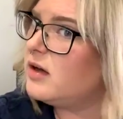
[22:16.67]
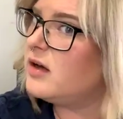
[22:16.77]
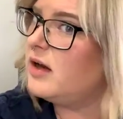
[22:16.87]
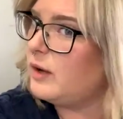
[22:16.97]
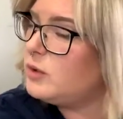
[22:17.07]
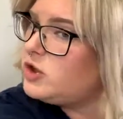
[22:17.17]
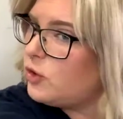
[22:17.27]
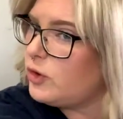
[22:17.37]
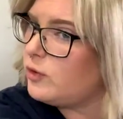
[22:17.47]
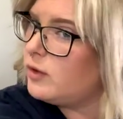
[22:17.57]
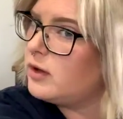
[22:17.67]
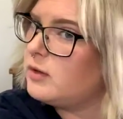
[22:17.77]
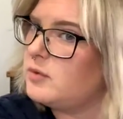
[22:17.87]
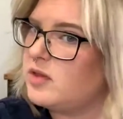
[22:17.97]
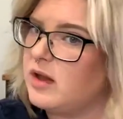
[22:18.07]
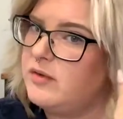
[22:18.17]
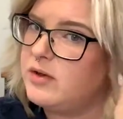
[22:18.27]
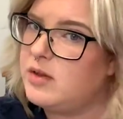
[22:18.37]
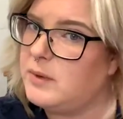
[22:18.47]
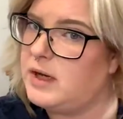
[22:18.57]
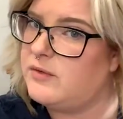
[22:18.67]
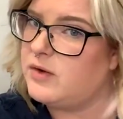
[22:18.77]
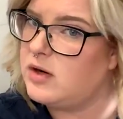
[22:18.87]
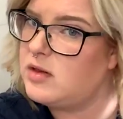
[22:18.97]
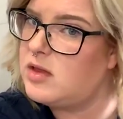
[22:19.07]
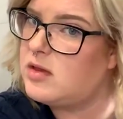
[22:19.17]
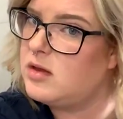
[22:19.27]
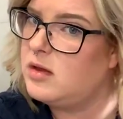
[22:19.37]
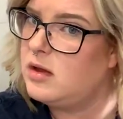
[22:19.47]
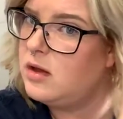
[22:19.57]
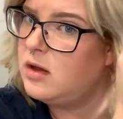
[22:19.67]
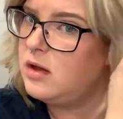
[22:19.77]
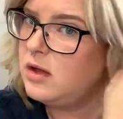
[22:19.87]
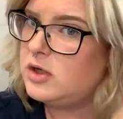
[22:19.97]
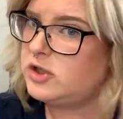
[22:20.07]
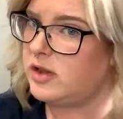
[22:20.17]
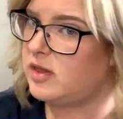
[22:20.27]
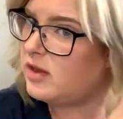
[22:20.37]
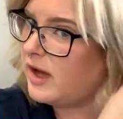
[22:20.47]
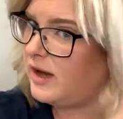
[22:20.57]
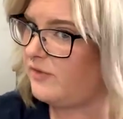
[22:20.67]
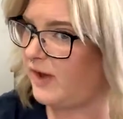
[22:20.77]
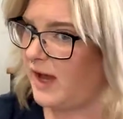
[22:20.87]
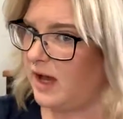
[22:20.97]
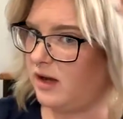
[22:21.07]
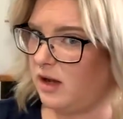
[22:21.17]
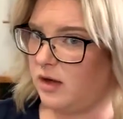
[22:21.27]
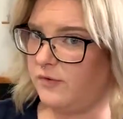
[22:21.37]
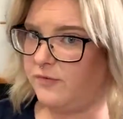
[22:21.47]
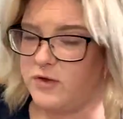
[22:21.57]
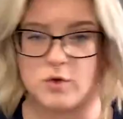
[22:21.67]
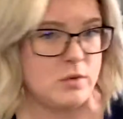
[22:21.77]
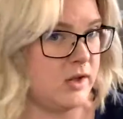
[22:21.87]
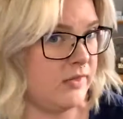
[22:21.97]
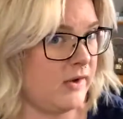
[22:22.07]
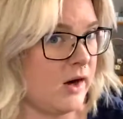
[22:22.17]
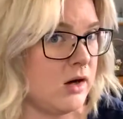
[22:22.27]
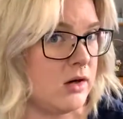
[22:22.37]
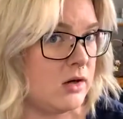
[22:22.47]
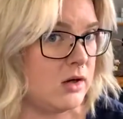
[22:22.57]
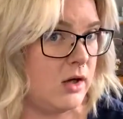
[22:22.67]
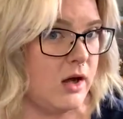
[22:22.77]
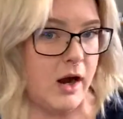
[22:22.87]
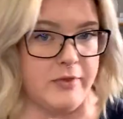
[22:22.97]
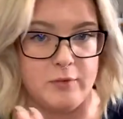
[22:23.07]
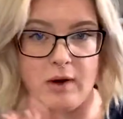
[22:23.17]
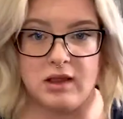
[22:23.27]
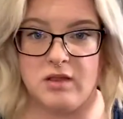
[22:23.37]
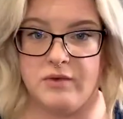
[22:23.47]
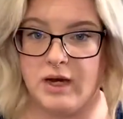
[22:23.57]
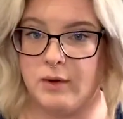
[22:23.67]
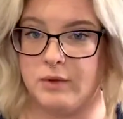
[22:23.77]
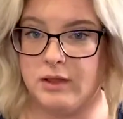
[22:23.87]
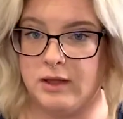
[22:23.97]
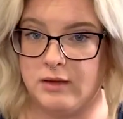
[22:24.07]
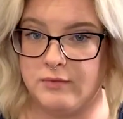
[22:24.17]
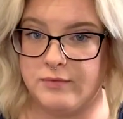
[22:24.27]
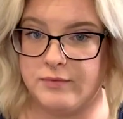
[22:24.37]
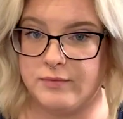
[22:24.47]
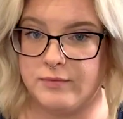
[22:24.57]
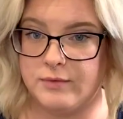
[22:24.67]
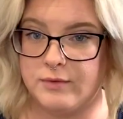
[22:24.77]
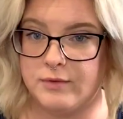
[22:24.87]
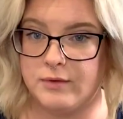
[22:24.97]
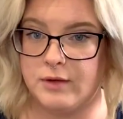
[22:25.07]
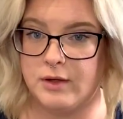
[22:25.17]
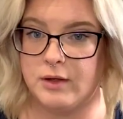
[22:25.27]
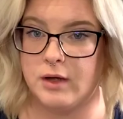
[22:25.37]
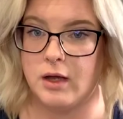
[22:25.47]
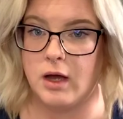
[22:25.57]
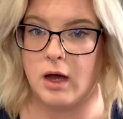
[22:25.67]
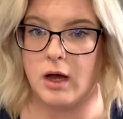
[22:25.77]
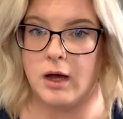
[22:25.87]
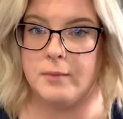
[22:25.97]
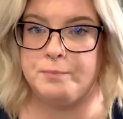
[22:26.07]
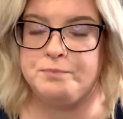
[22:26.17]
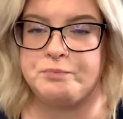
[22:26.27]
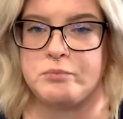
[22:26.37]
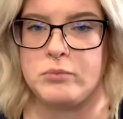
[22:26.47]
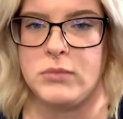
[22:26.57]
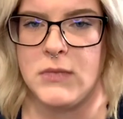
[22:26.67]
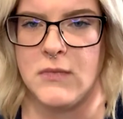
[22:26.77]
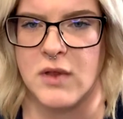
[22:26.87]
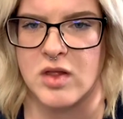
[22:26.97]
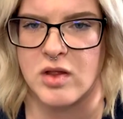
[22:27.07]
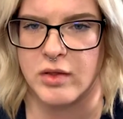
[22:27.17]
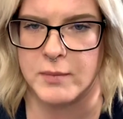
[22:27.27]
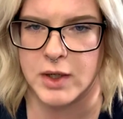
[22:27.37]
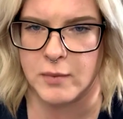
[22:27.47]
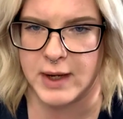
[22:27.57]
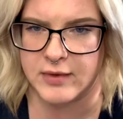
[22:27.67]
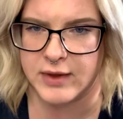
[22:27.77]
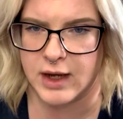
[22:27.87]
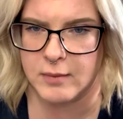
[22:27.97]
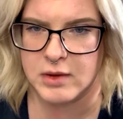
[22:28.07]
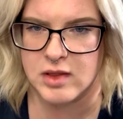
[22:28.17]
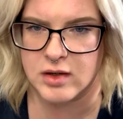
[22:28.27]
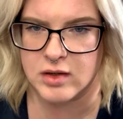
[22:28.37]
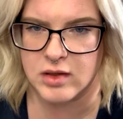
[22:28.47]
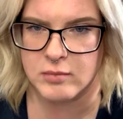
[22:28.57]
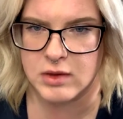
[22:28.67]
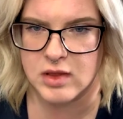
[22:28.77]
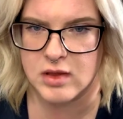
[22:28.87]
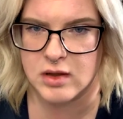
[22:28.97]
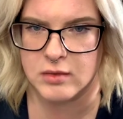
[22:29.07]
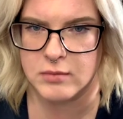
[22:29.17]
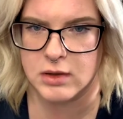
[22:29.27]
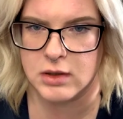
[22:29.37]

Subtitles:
And I will show you. I'm just kind of explaining first. Just to kind of add a few in there, and the rest of it I would leave. So let me go back in the comments here because I missed some.